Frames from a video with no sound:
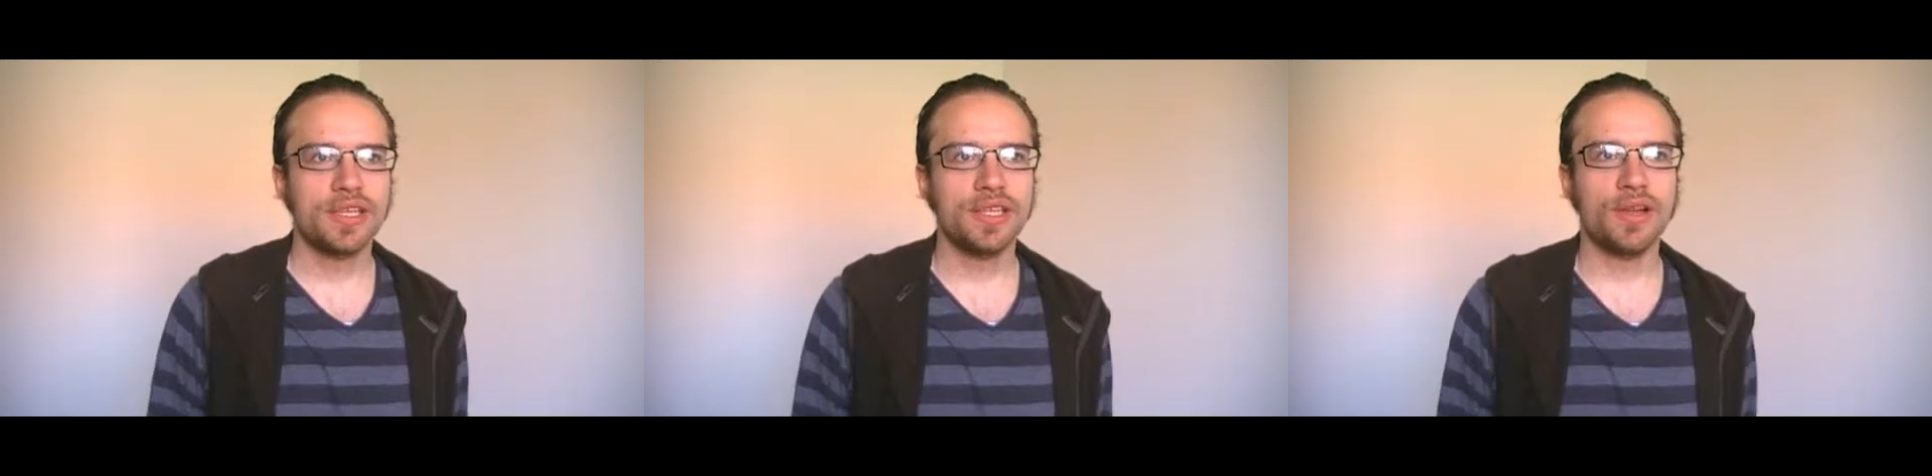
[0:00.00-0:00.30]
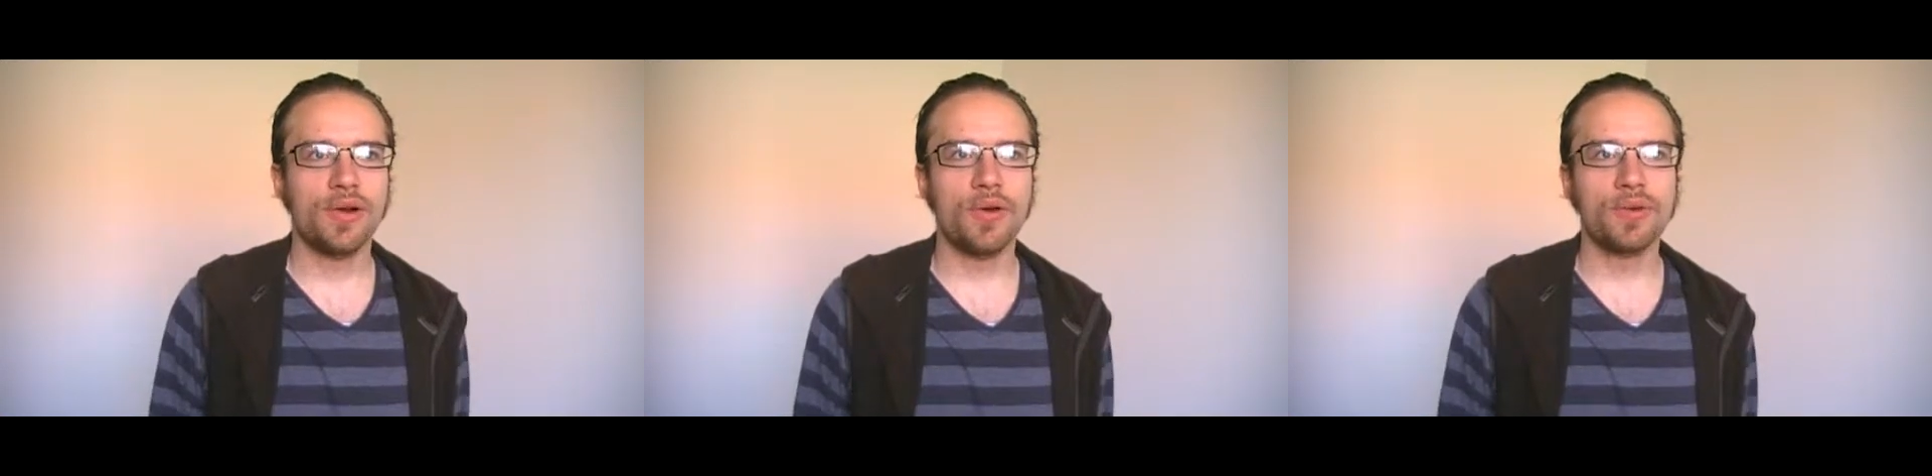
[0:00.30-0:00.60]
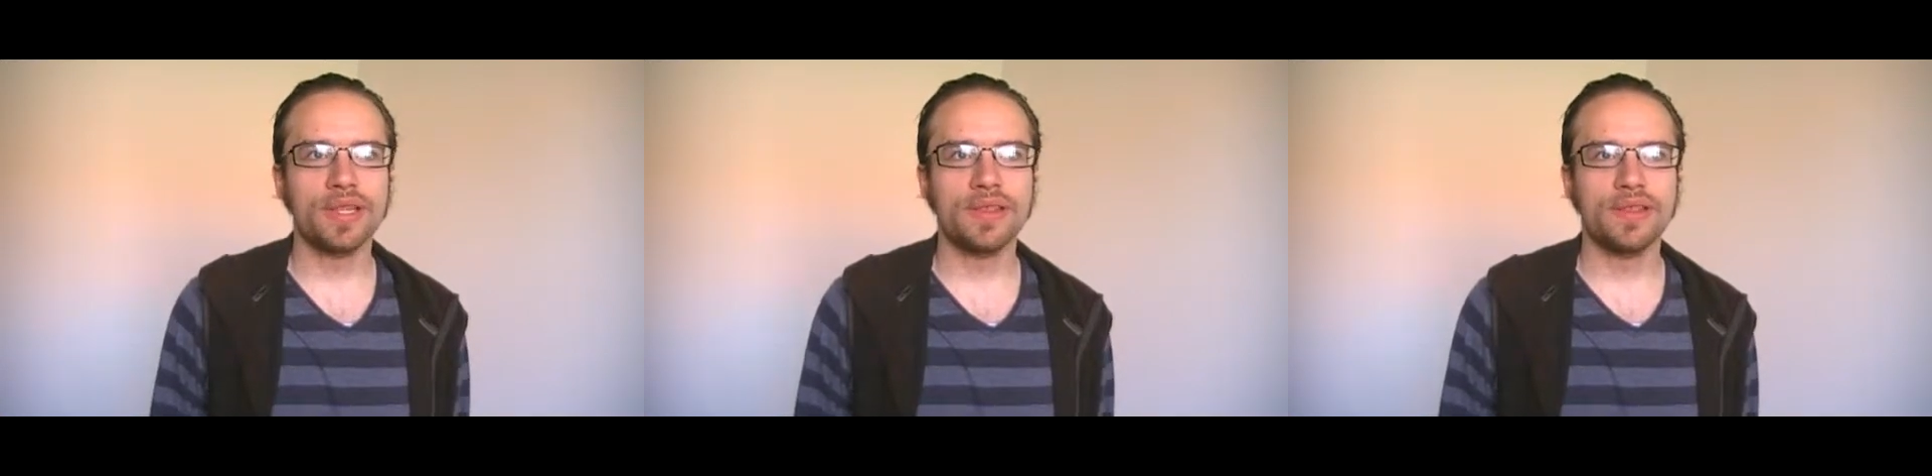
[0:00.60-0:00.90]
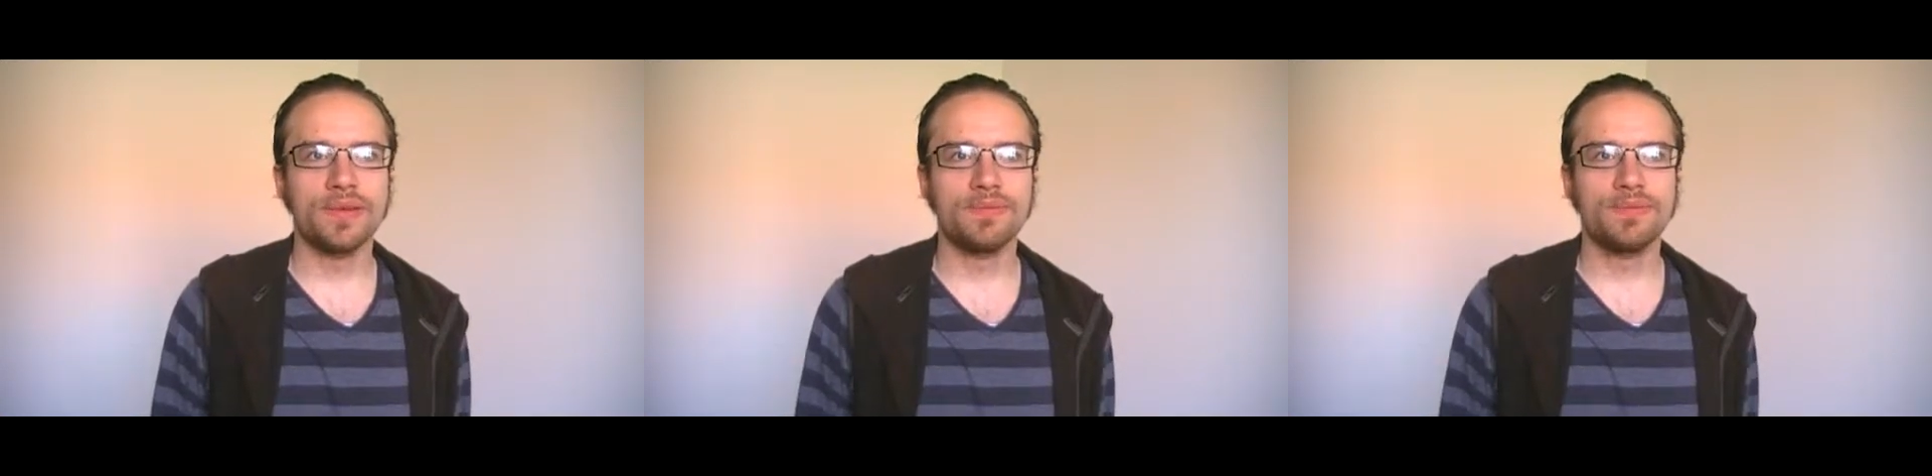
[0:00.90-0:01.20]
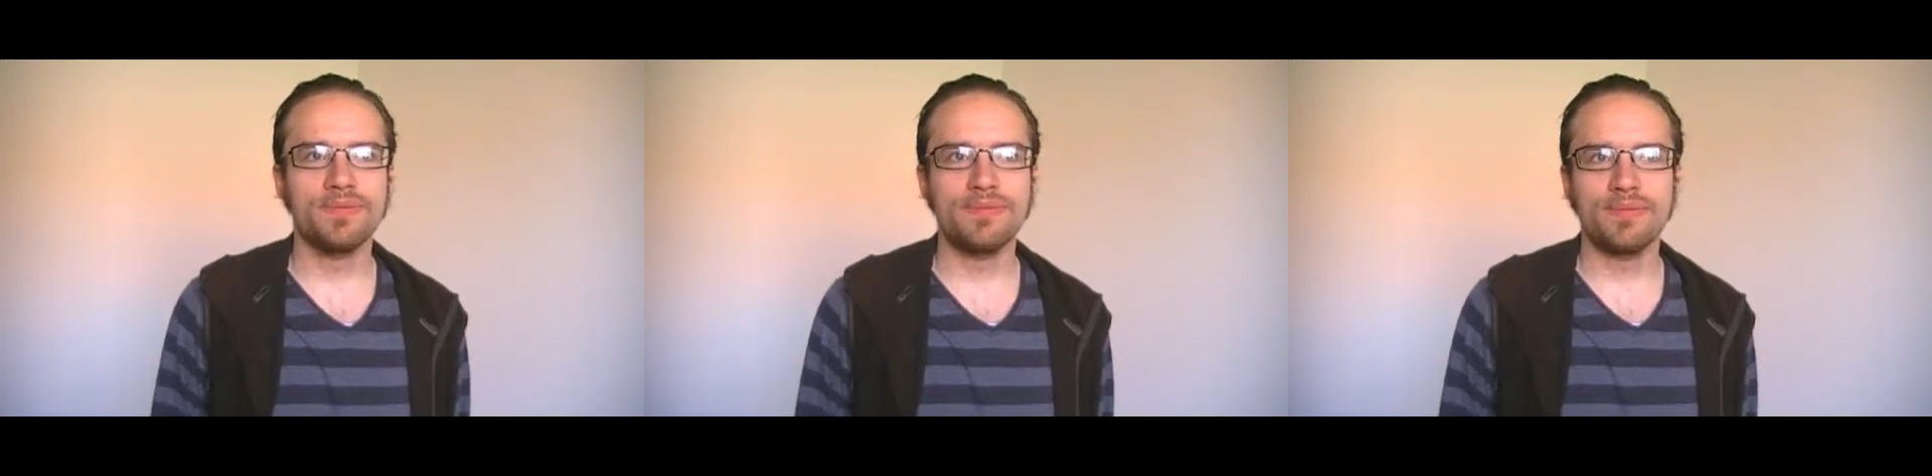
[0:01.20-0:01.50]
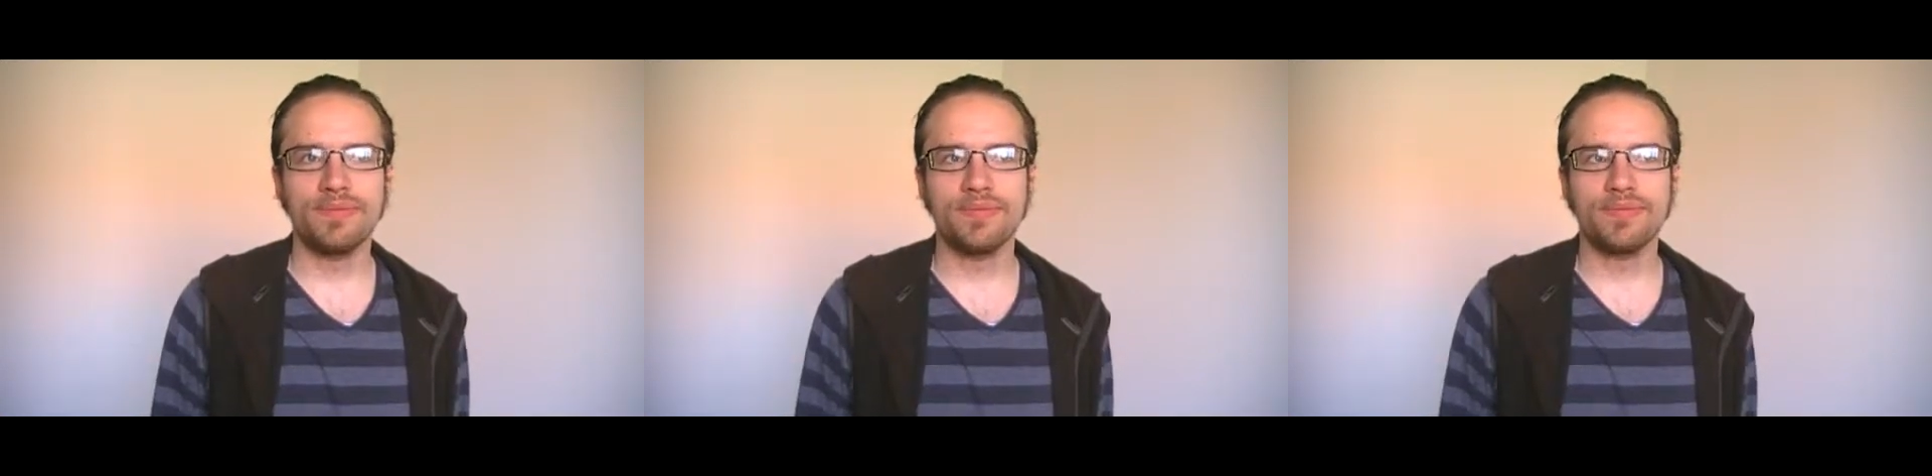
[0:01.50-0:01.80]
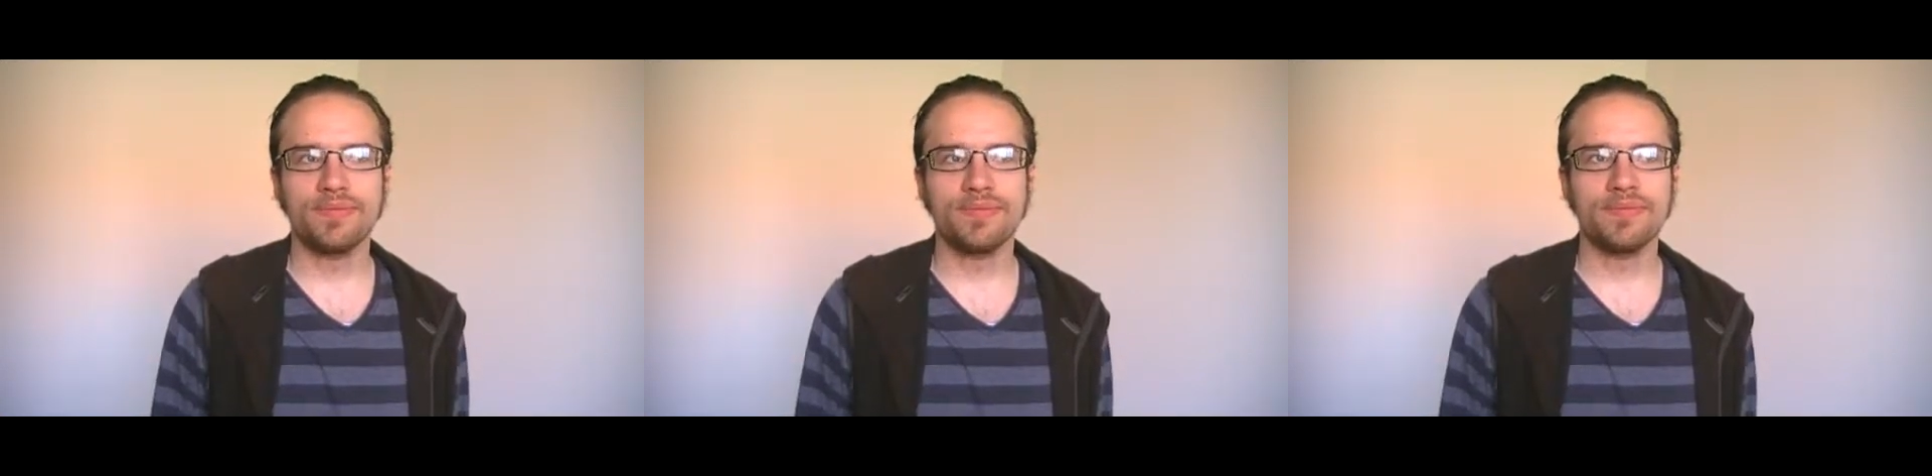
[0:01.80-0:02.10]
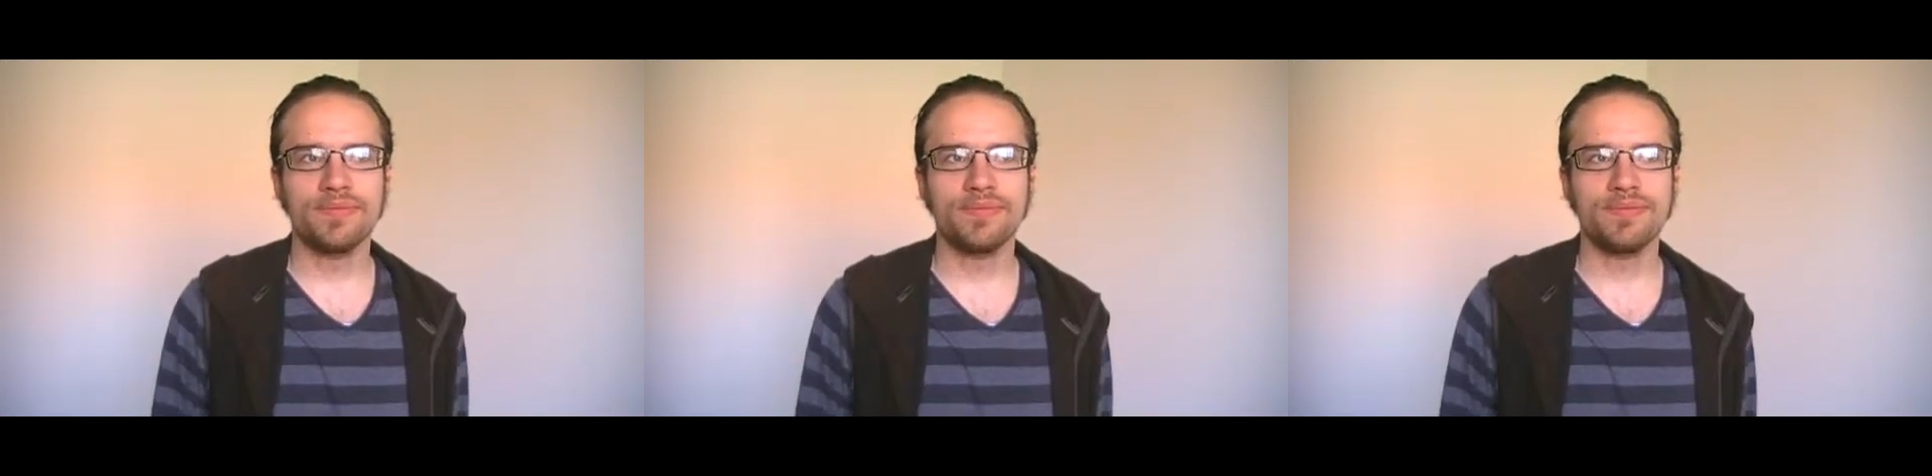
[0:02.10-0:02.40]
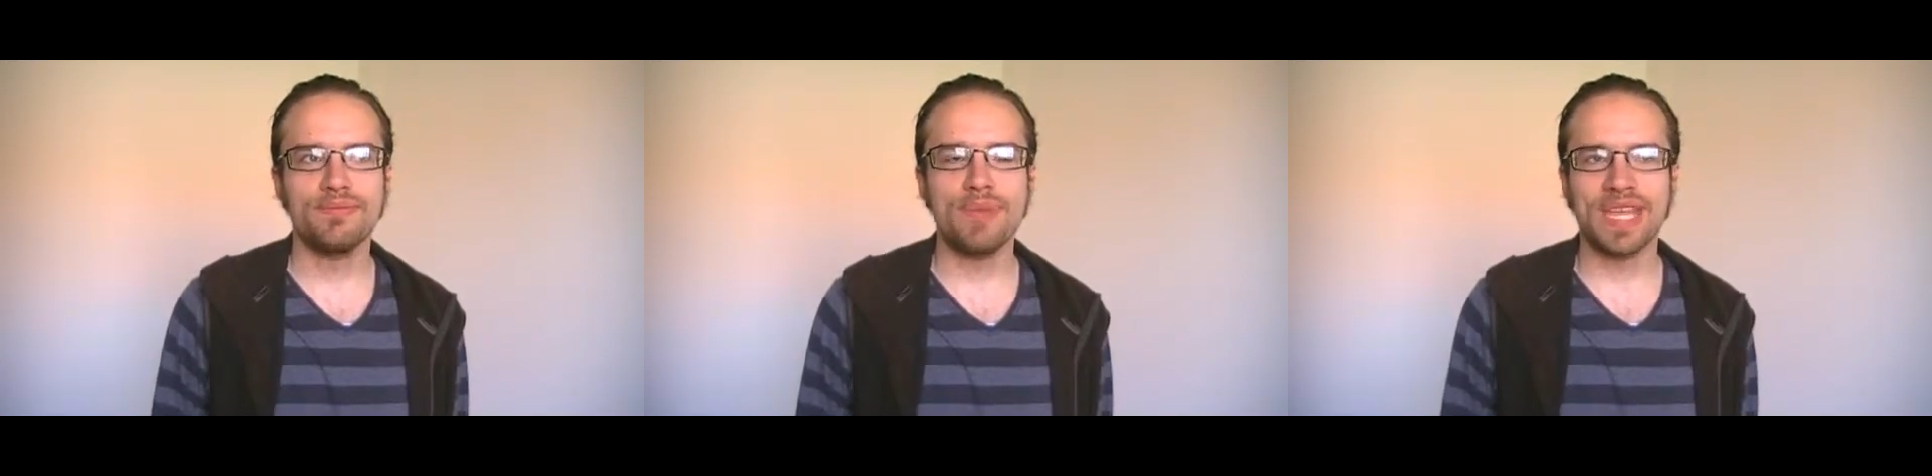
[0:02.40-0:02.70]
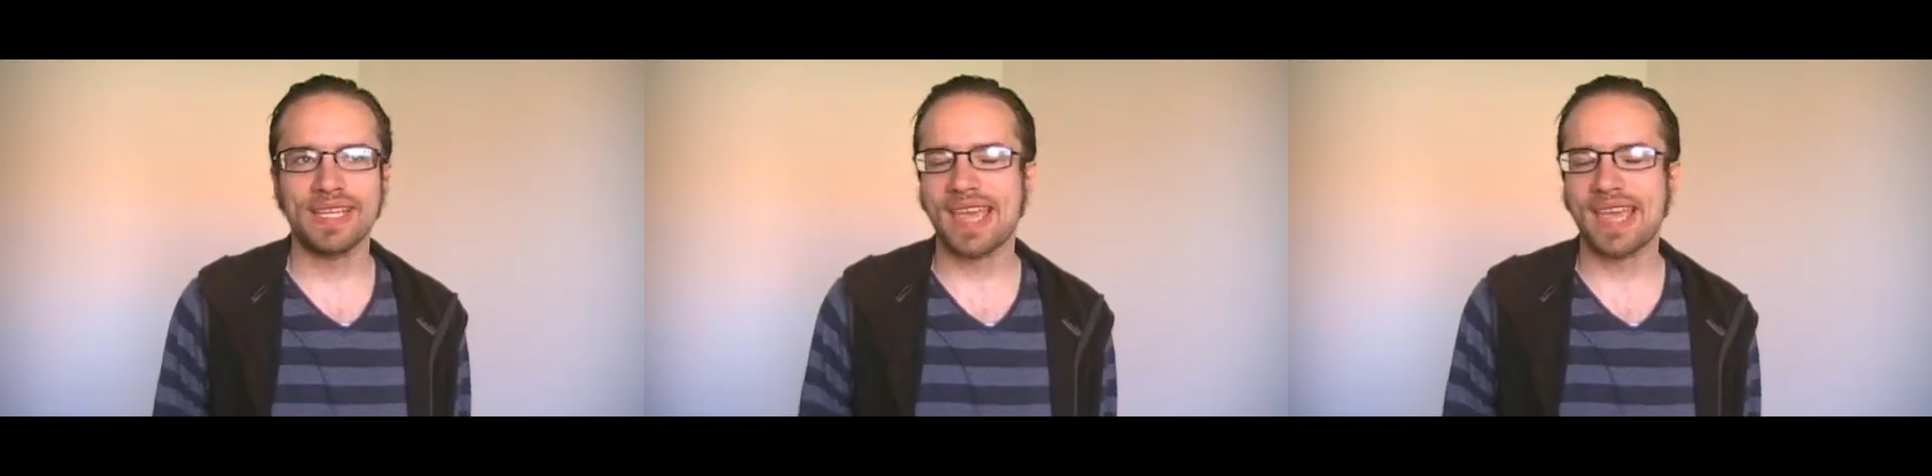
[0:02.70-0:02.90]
You know, only the main